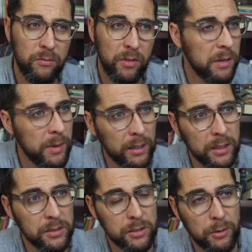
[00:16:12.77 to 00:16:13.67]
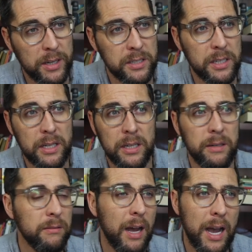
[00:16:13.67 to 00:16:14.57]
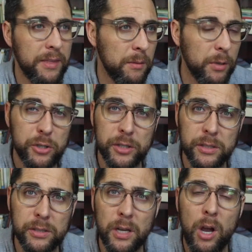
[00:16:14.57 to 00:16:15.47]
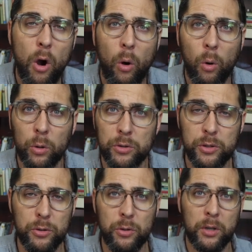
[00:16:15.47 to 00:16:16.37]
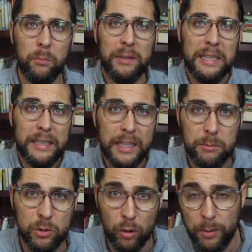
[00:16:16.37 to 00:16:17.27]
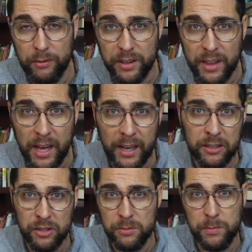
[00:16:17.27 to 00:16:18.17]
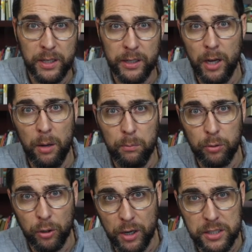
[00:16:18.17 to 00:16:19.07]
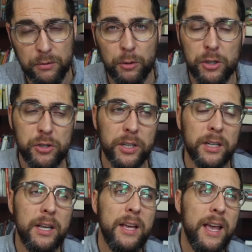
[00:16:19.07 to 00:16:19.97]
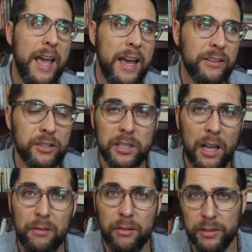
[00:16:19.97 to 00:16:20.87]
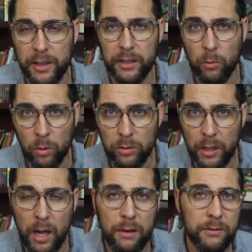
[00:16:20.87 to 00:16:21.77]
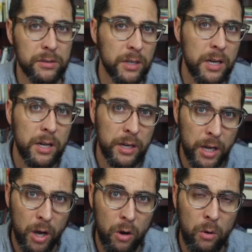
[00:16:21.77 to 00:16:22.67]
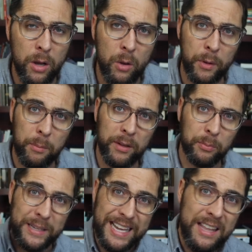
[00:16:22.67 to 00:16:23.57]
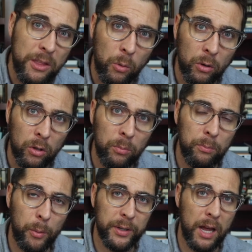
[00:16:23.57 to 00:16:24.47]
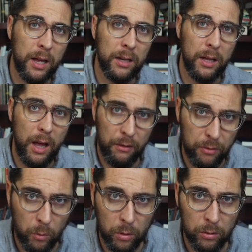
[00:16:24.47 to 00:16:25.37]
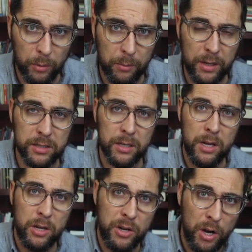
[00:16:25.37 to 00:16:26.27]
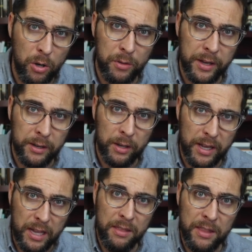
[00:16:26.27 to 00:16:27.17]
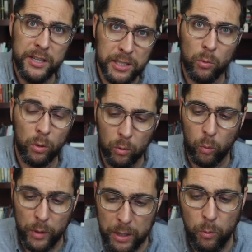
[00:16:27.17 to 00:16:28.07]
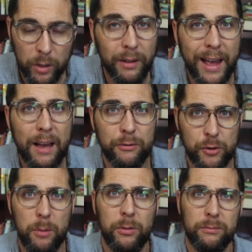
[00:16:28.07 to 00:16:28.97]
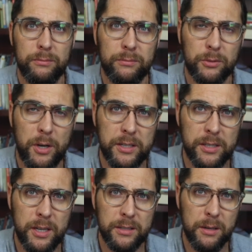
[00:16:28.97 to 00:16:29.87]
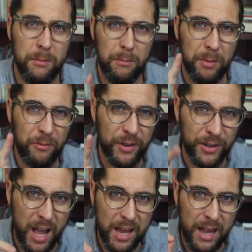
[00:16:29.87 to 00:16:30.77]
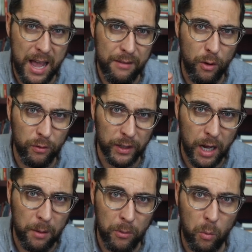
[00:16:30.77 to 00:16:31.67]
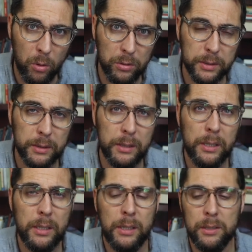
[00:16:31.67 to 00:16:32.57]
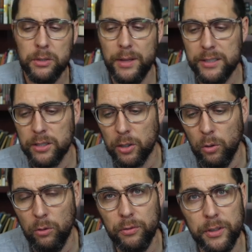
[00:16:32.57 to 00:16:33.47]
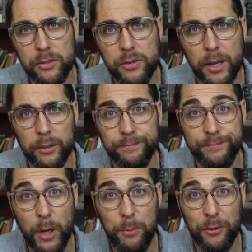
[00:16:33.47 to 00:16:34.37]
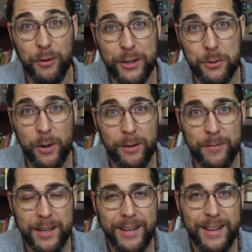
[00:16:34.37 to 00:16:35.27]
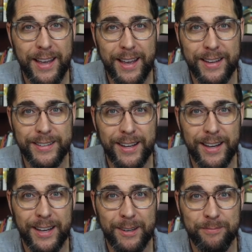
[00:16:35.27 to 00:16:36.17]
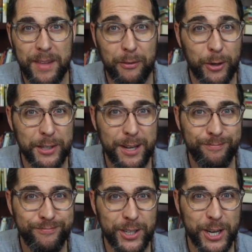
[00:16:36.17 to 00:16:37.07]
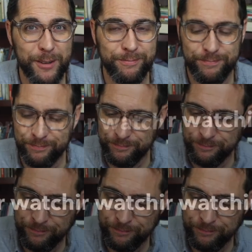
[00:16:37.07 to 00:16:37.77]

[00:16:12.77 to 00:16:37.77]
fundamentalist, crazy, hide in the bushes, or to completely absorb everything and just be a progressive Christian and just love everything the world loves. No, we must be in the world, but we're not of the world. We must know that in this world we will have trouble, Christ says. But fear not, I have overcome the world. So that's the goal for this channel. I hope this finds you well, and uh, have a great day. Take care.